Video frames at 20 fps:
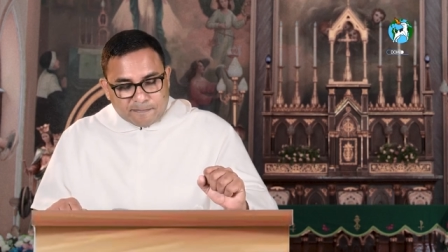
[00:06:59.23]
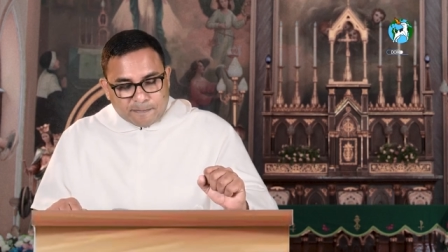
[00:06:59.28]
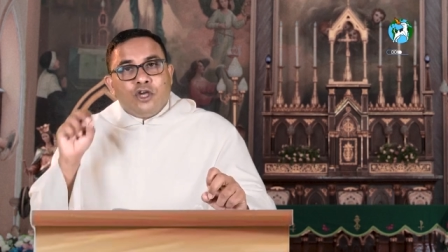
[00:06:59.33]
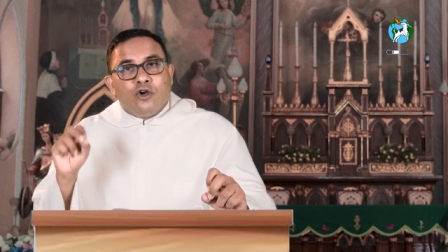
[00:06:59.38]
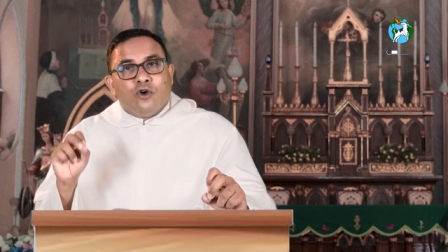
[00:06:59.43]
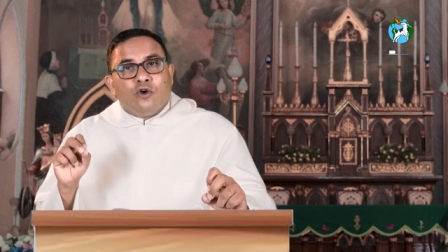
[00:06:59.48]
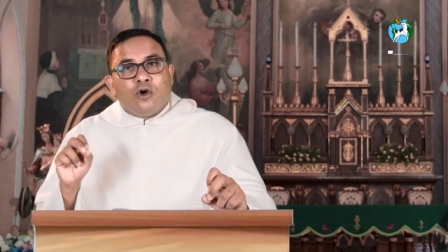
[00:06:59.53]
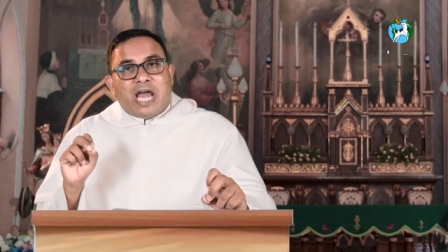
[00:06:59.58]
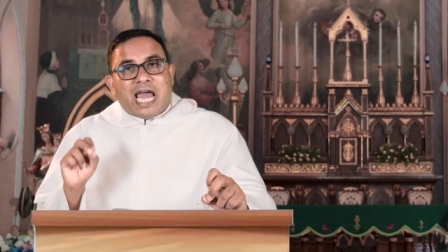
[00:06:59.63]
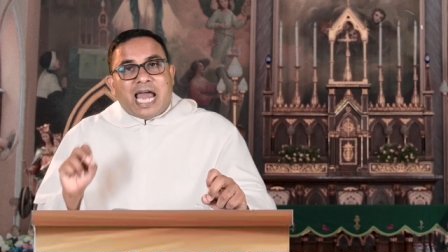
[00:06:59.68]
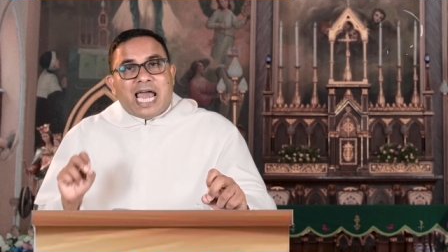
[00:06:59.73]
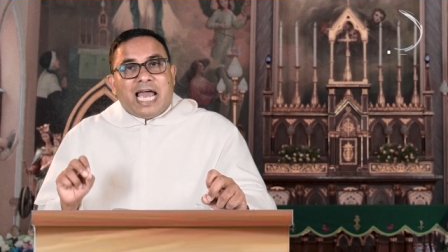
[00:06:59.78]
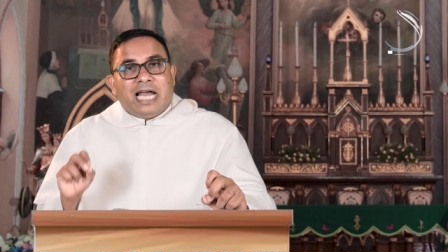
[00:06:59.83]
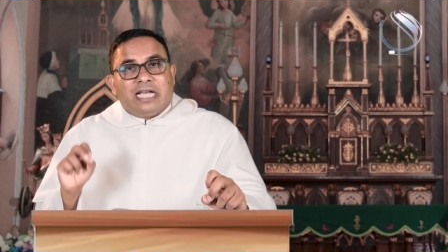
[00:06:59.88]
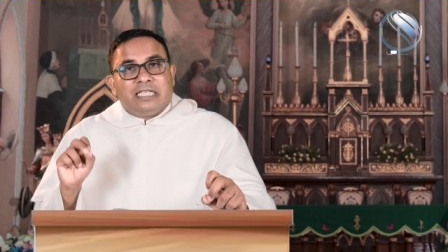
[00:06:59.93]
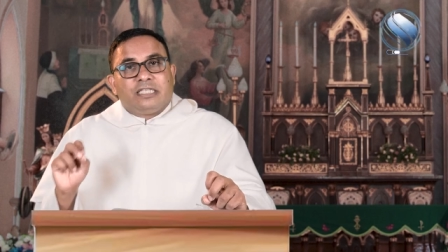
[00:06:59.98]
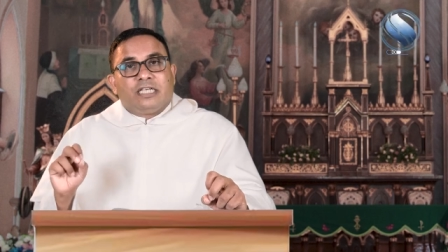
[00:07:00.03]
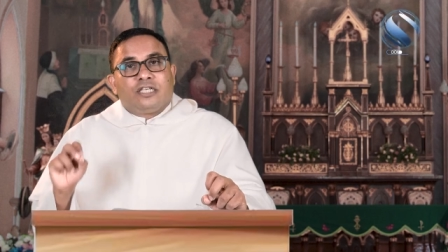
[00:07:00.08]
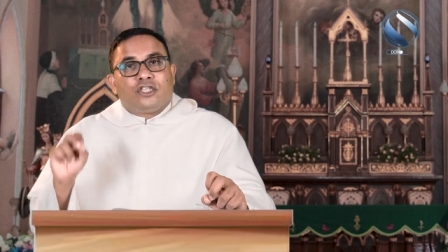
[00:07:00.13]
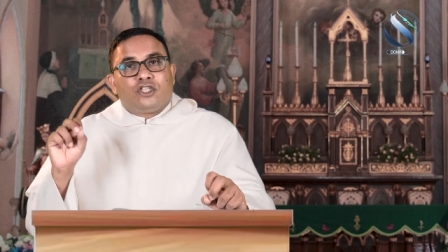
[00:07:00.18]
You
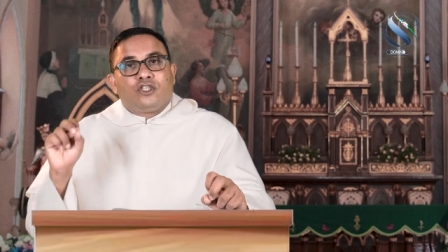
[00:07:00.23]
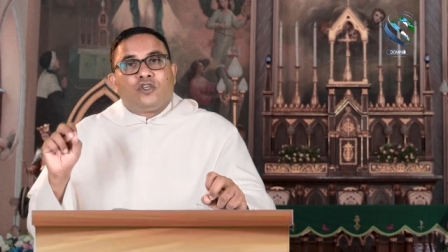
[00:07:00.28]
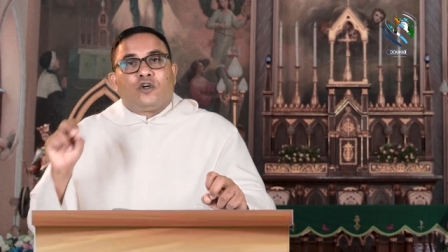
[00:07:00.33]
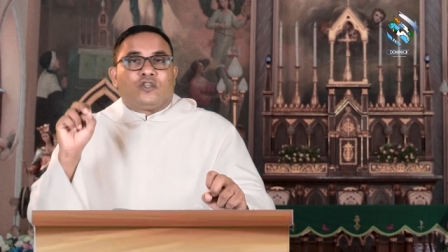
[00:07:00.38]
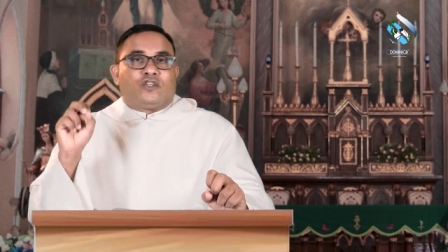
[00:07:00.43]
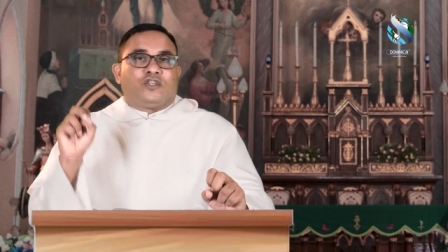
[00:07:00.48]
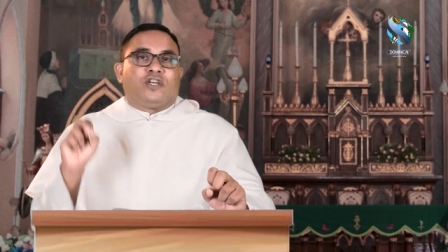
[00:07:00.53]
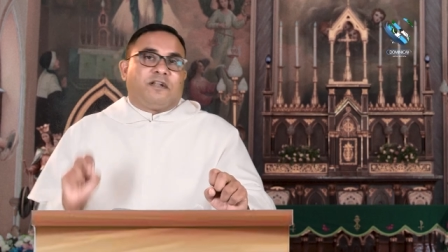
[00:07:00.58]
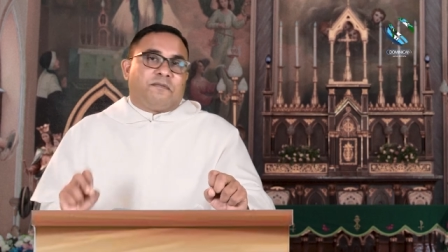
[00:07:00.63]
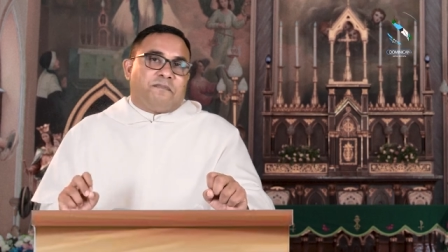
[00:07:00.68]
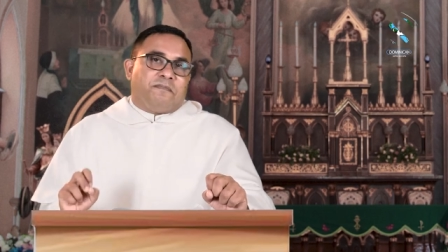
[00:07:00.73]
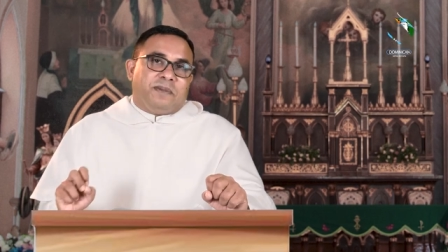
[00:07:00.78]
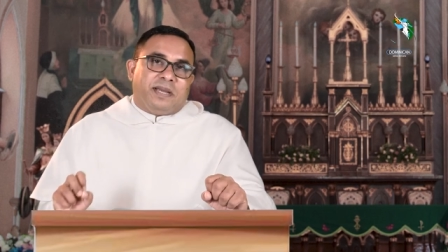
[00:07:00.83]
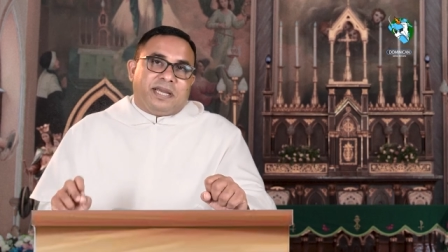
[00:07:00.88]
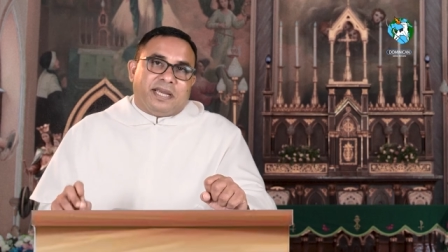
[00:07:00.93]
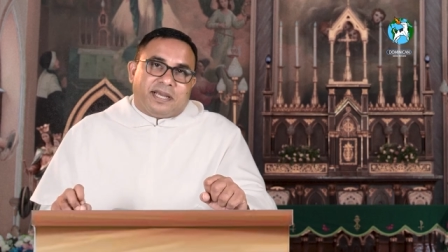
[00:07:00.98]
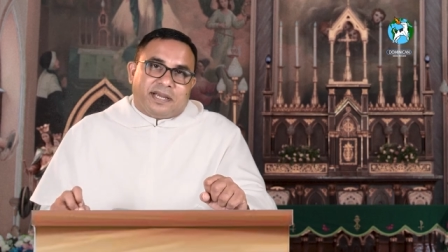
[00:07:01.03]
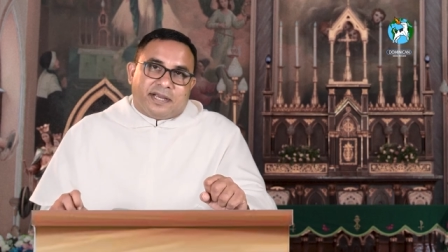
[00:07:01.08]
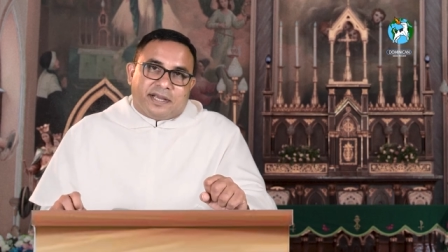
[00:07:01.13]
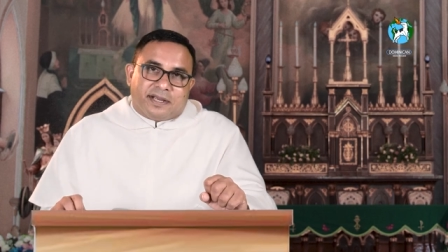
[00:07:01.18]
as a social
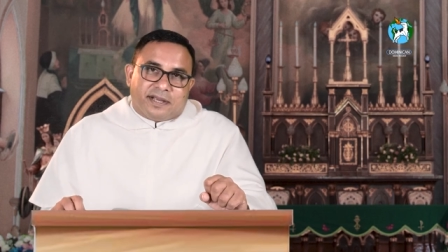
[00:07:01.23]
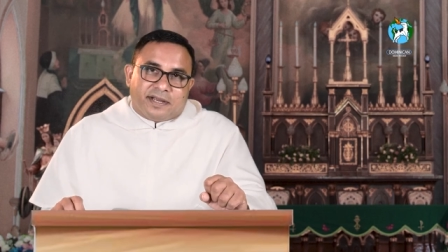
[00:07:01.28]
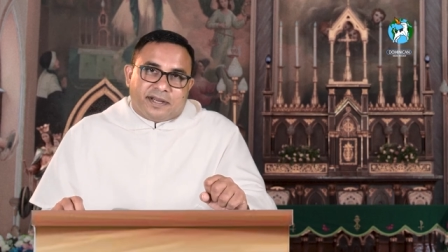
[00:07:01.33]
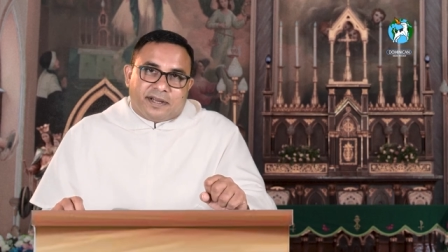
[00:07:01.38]
being,